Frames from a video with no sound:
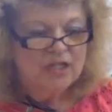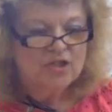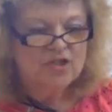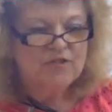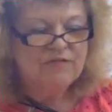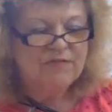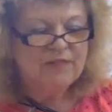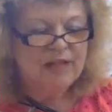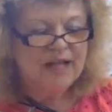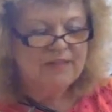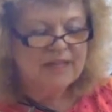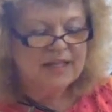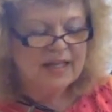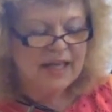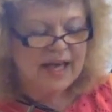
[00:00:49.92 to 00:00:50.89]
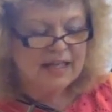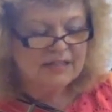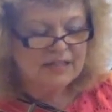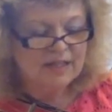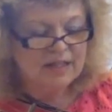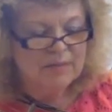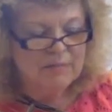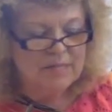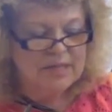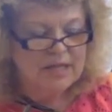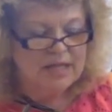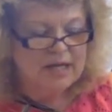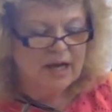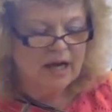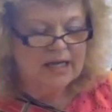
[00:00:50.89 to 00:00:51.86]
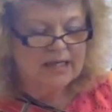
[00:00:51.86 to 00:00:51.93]
She fled the castle at
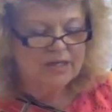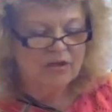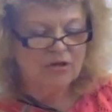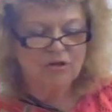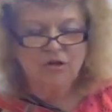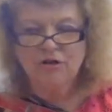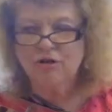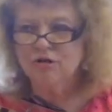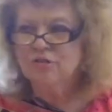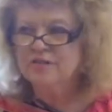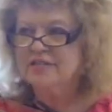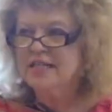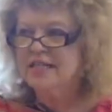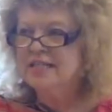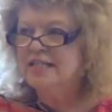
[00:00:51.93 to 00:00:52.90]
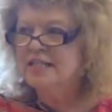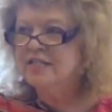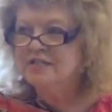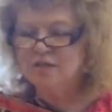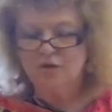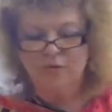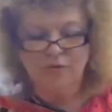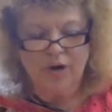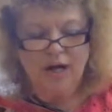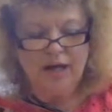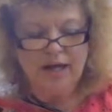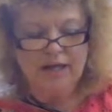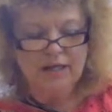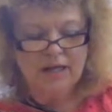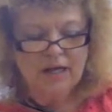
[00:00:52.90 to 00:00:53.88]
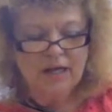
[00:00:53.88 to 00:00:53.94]
midnight, her curls in
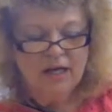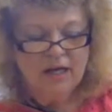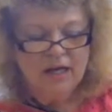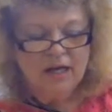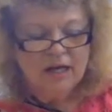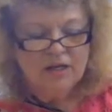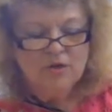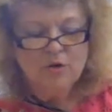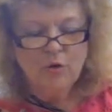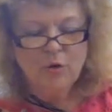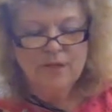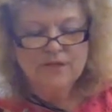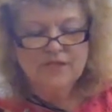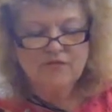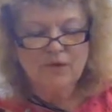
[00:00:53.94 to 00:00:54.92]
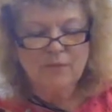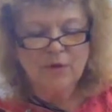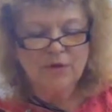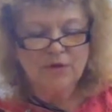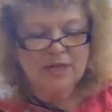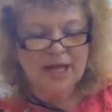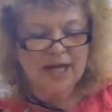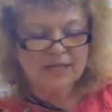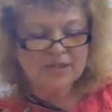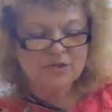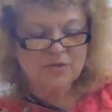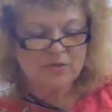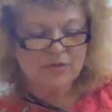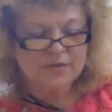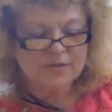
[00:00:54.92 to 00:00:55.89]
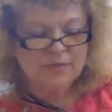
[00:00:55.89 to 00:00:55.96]
disarray, noise from her
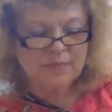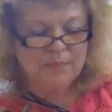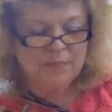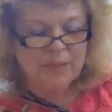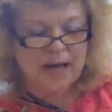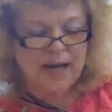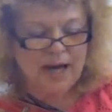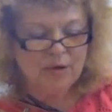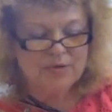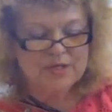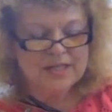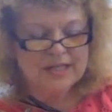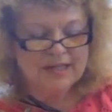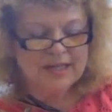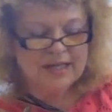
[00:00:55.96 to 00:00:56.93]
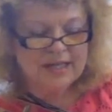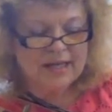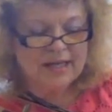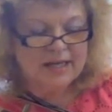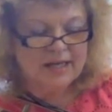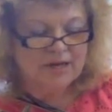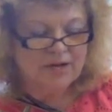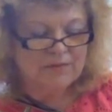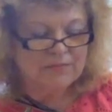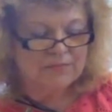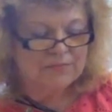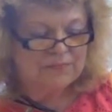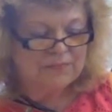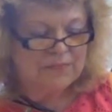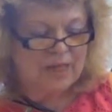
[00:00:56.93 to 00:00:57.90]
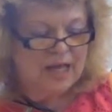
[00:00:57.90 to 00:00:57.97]
nostrils pounding the air.
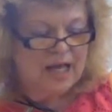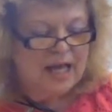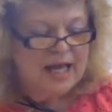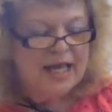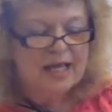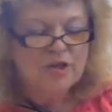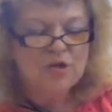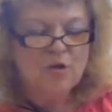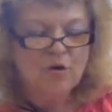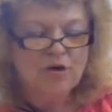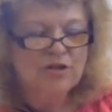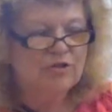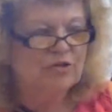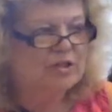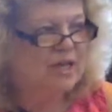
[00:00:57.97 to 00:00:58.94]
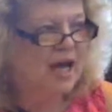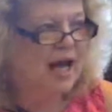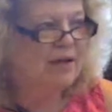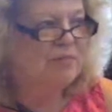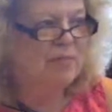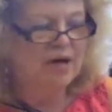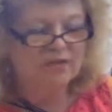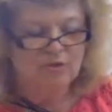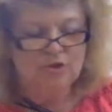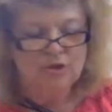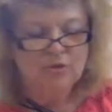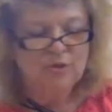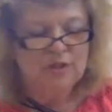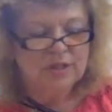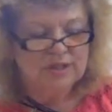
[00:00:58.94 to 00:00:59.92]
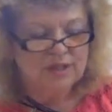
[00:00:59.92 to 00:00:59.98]
Ignore your godmother,
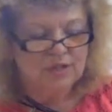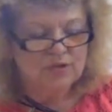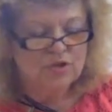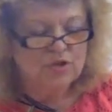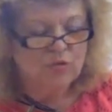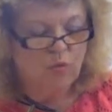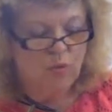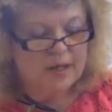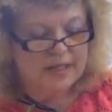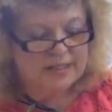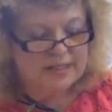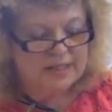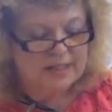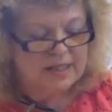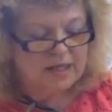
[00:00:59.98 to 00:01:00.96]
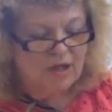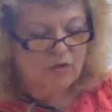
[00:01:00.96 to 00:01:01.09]
you little twit.